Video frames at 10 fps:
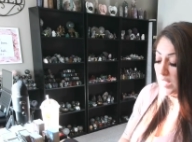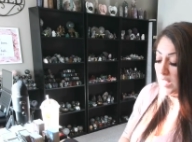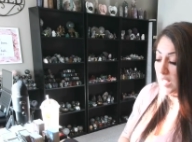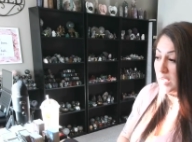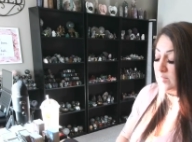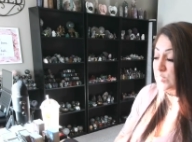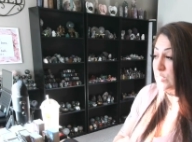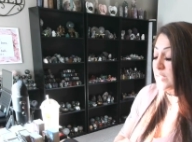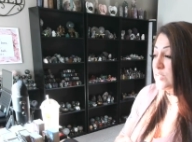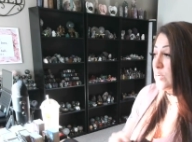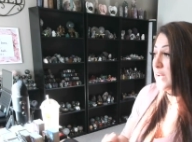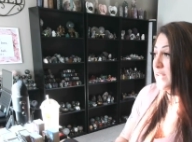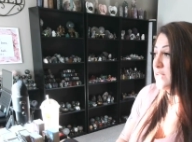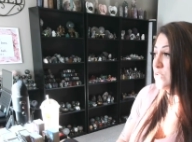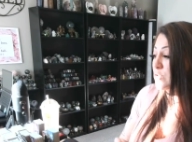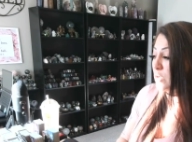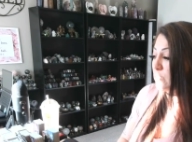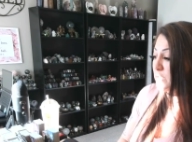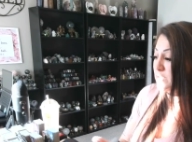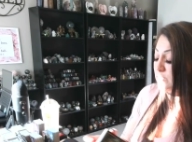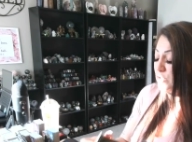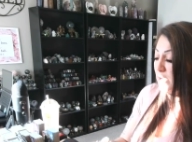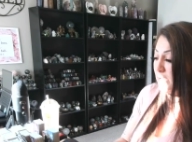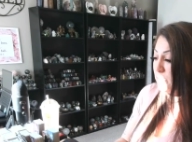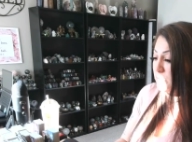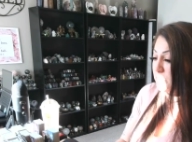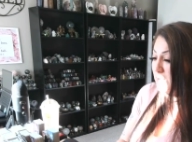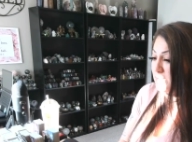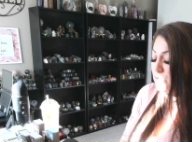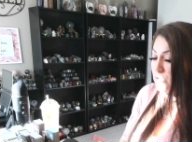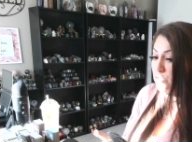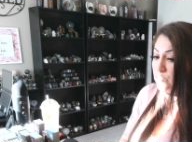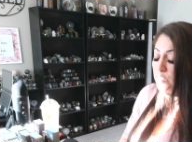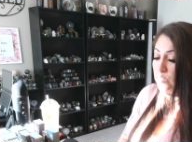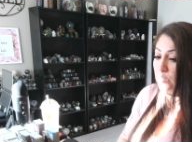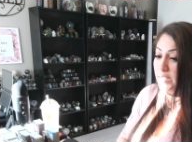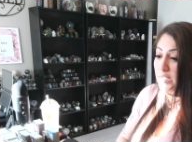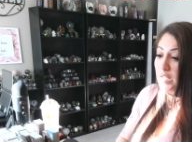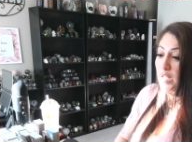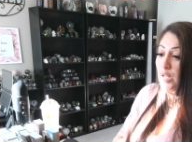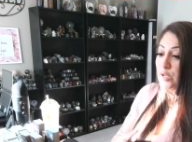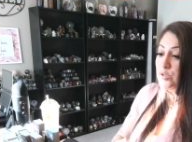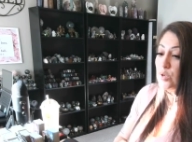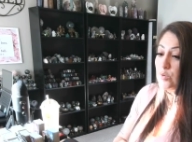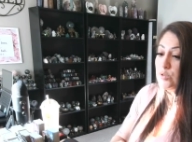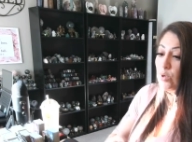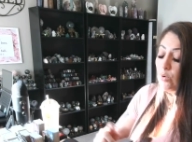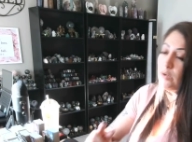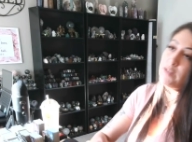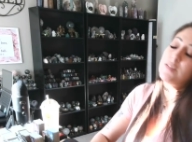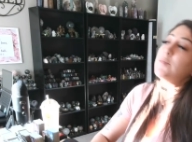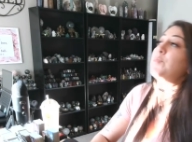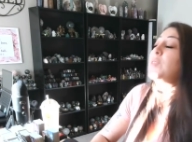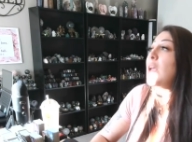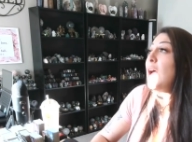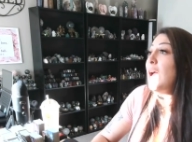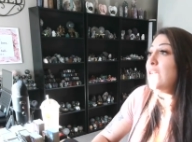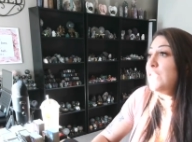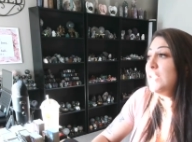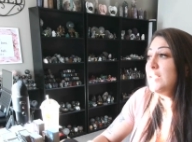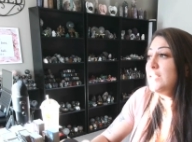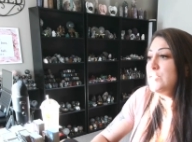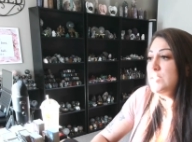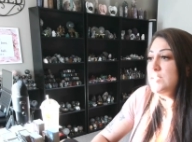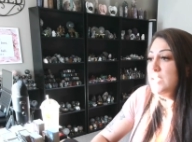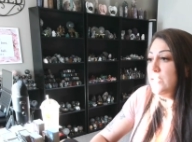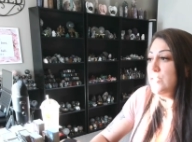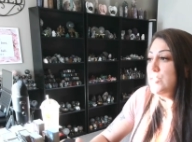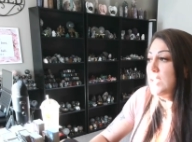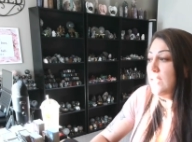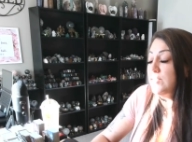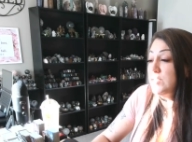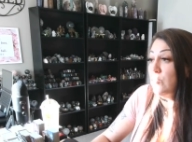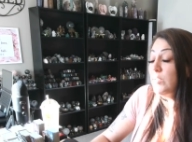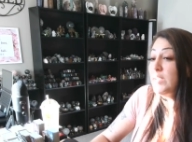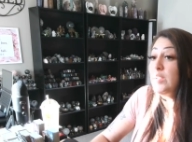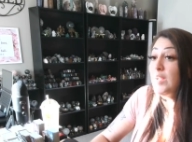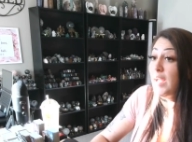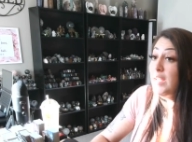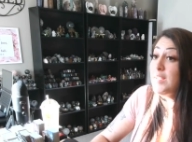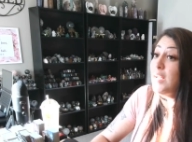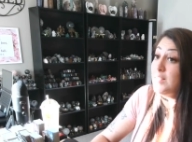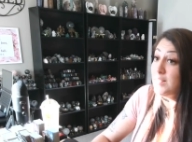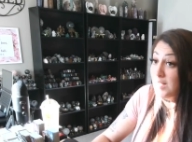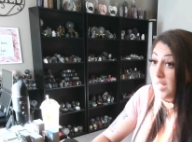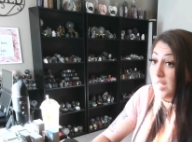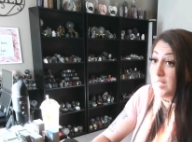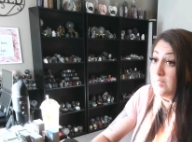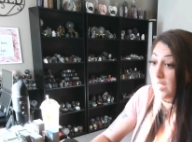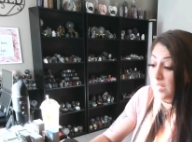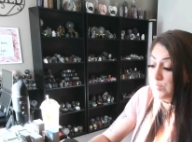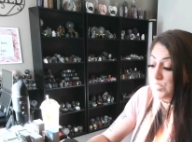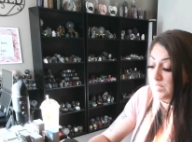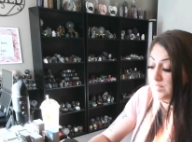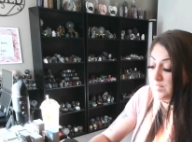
Um, so let's go ahead and start with some channeled messages real quick. So Taurus, I feel like there's this energy of someone here had a lot of options.